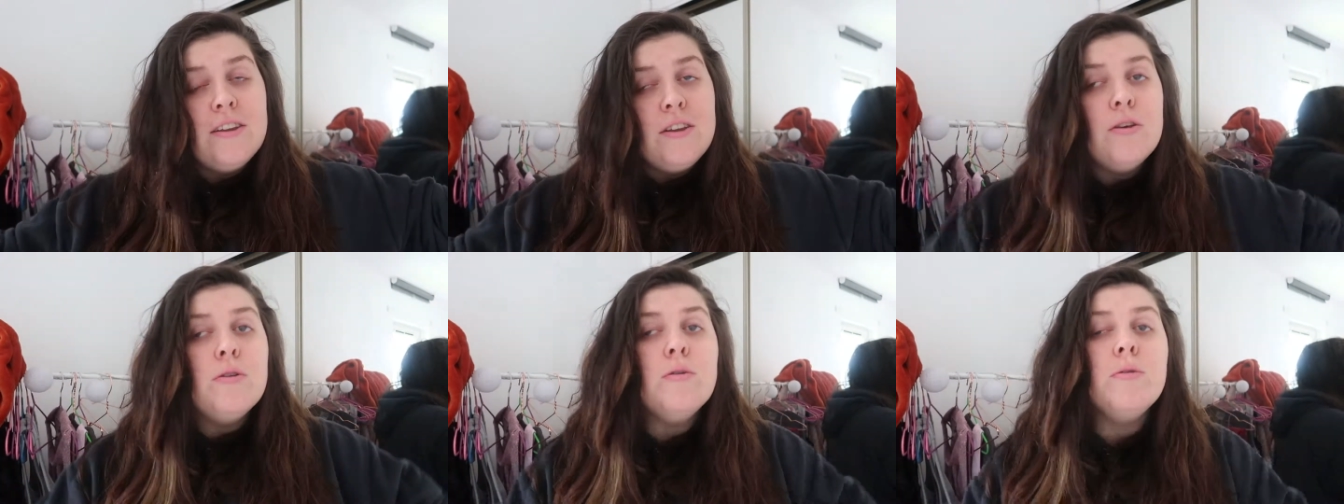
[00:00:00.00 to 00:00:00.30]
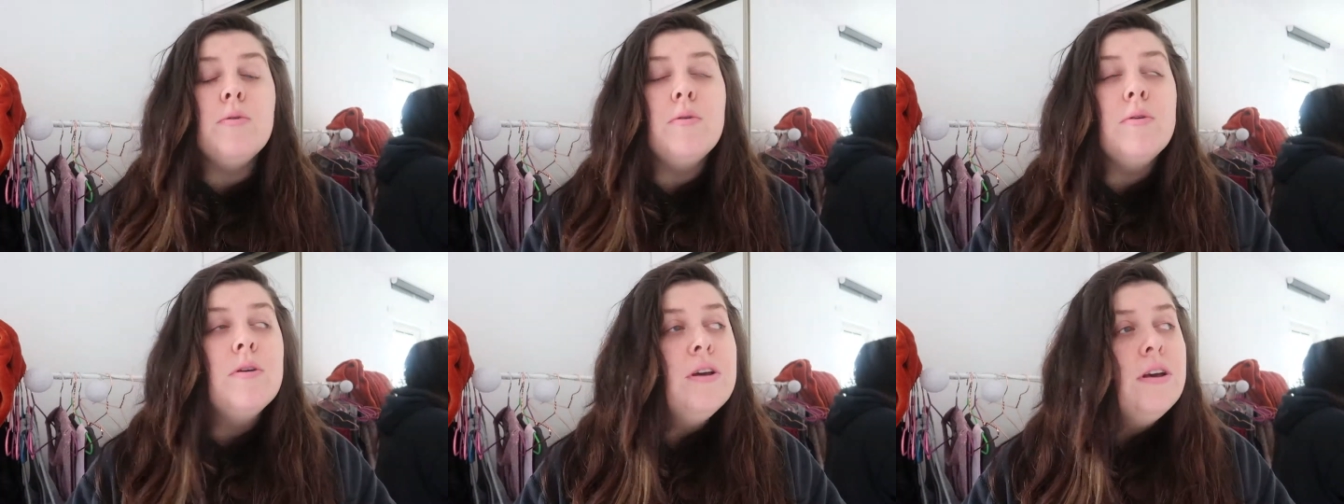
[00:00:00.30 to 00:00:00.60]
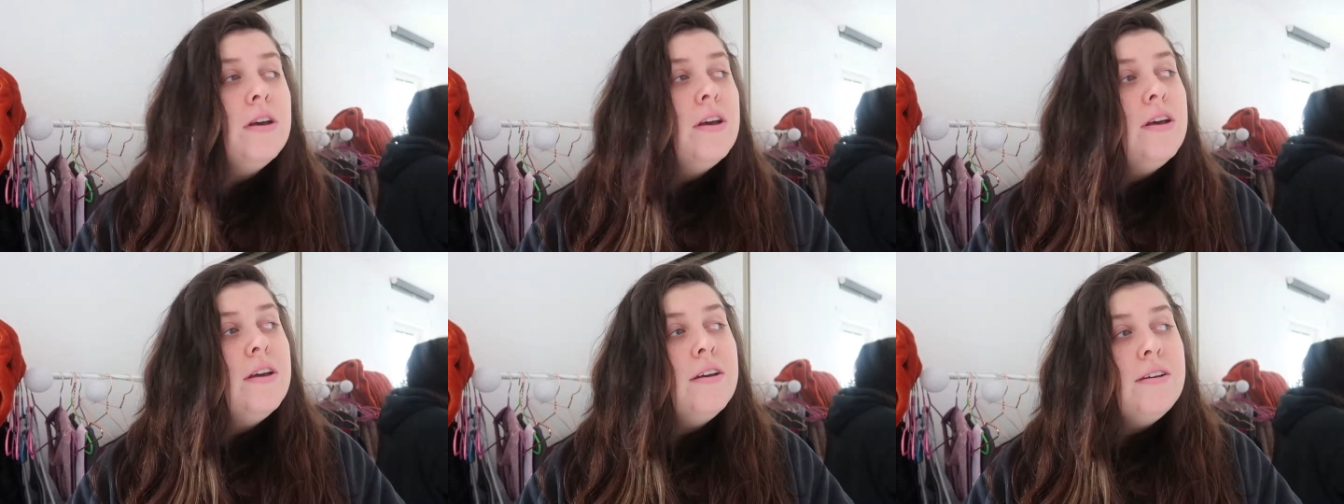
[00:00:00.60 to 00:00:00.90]
You
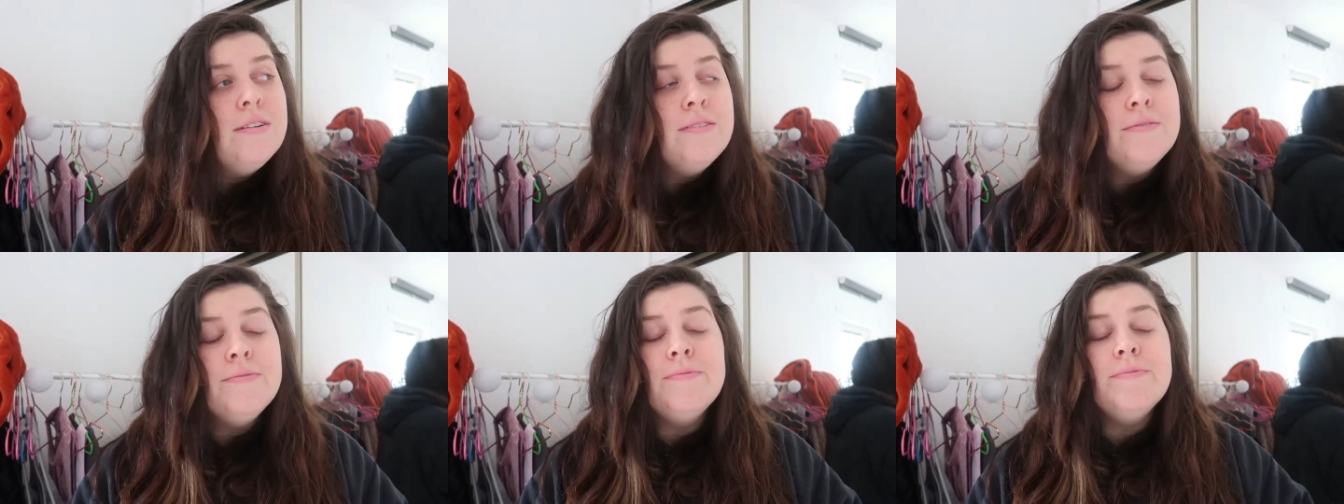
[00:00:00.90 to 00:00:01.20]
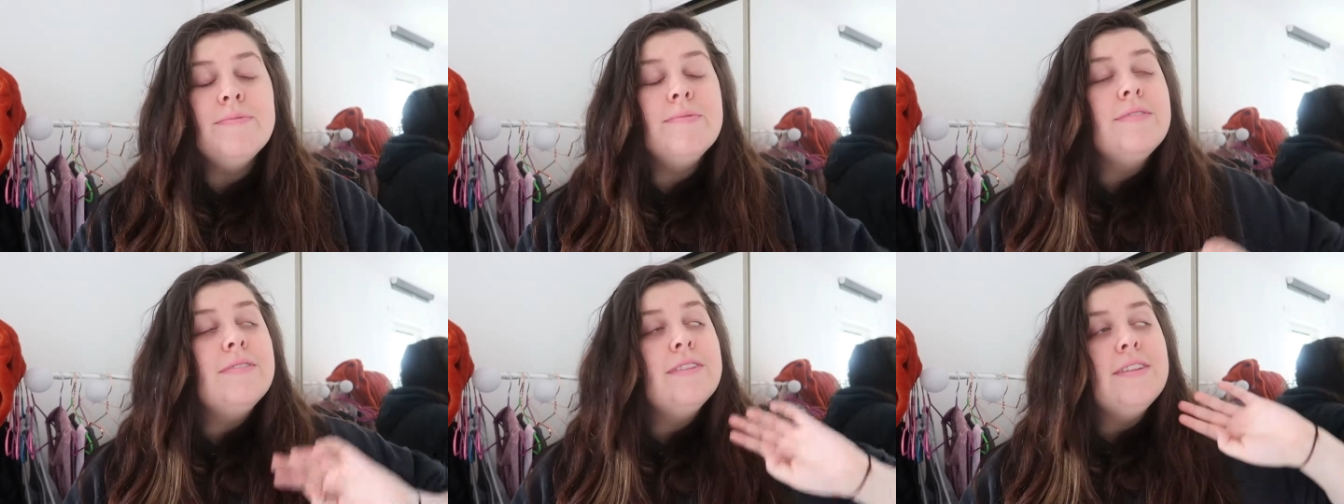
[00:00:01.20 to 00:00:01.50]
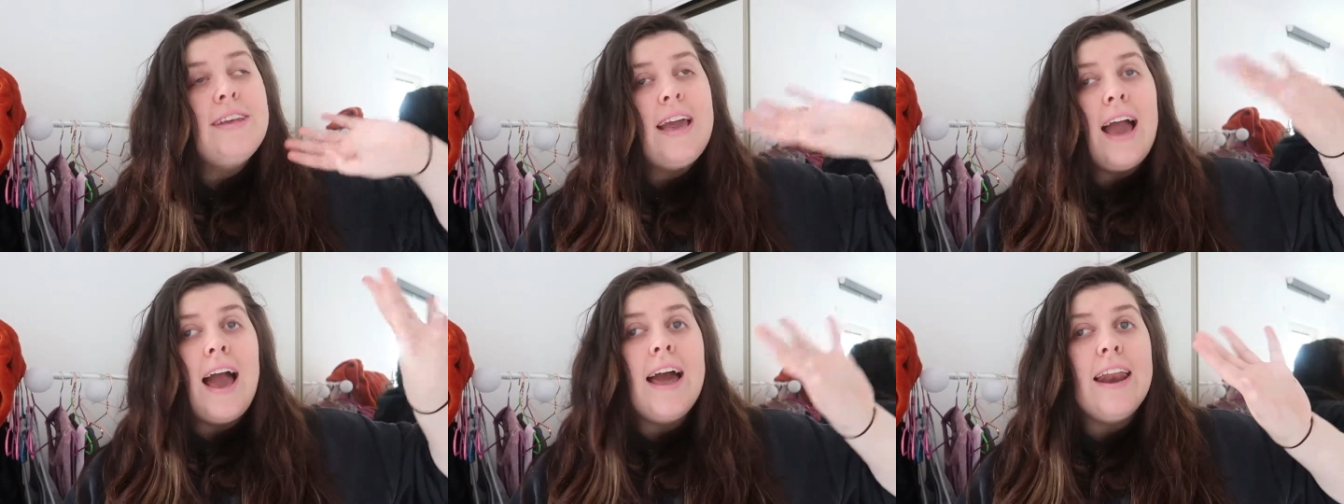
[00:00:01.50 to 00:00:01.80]

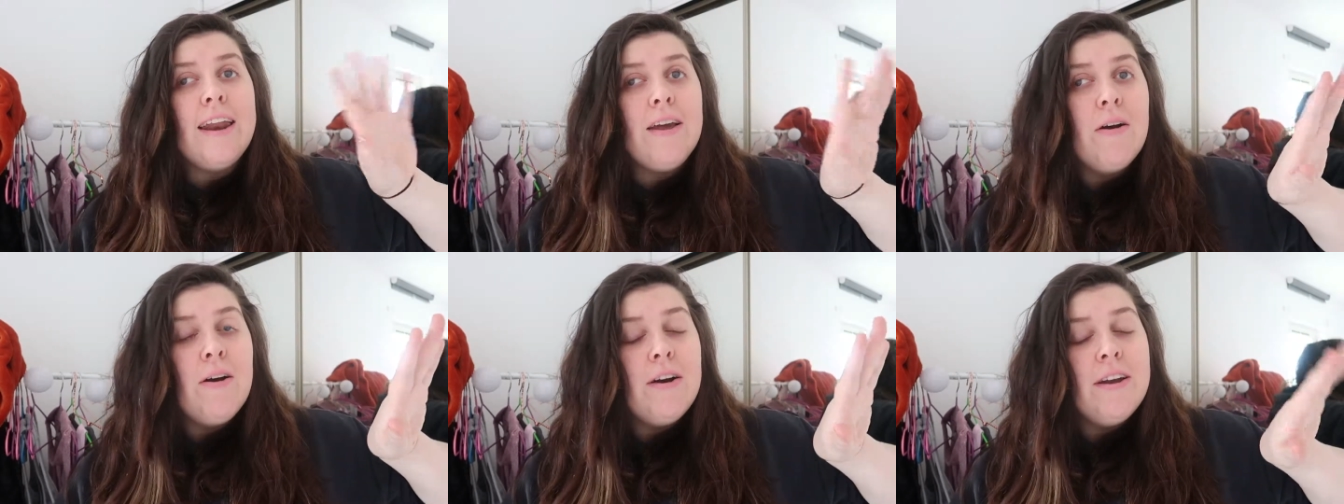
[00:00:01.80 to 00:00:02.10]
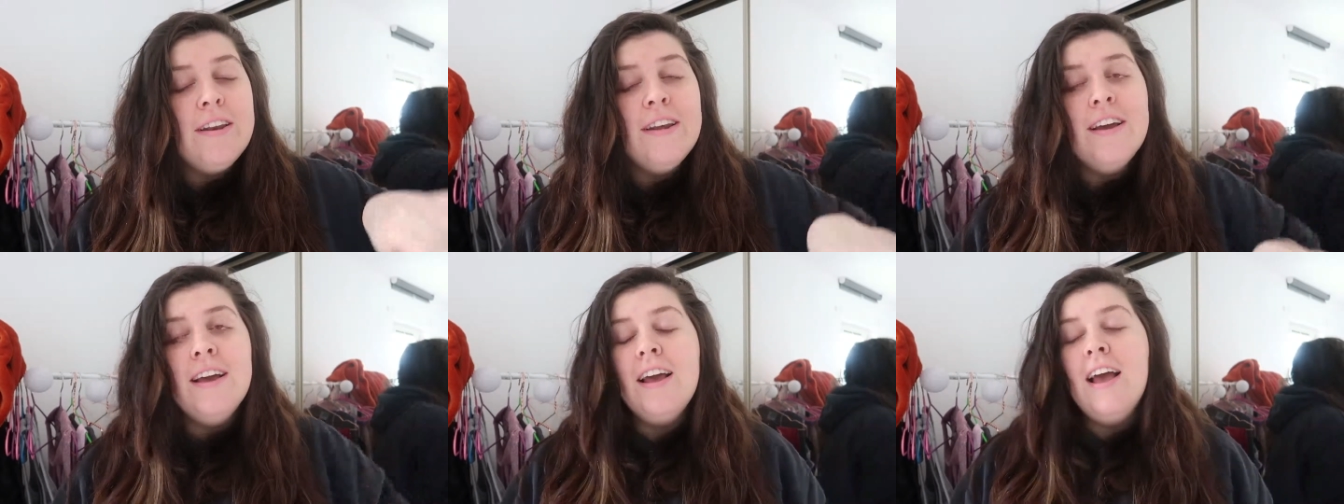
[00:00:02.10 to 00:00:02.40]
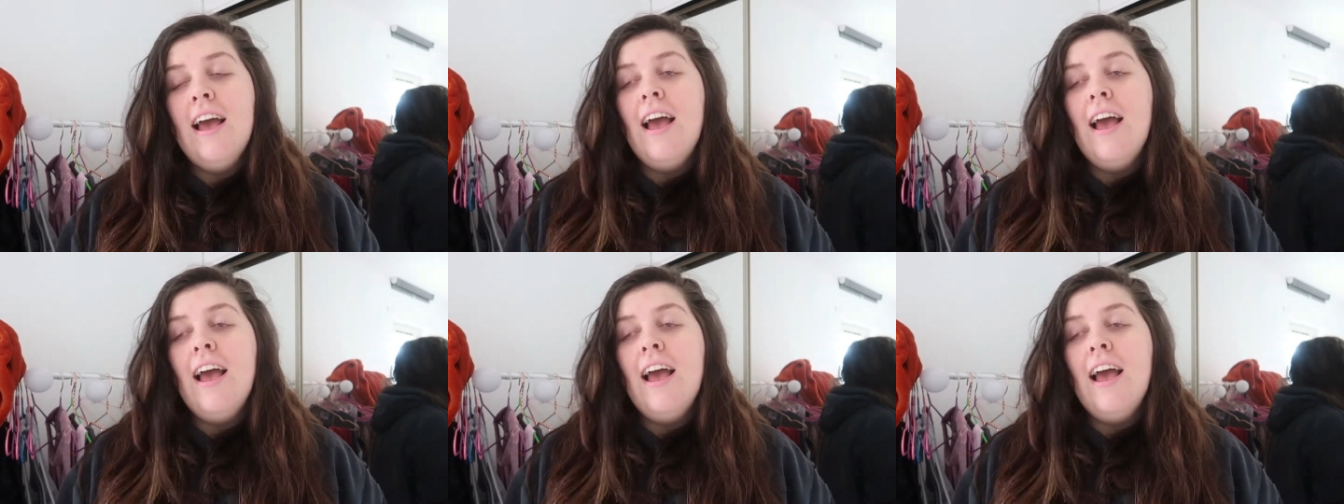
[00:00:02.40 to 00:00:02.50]
carry on.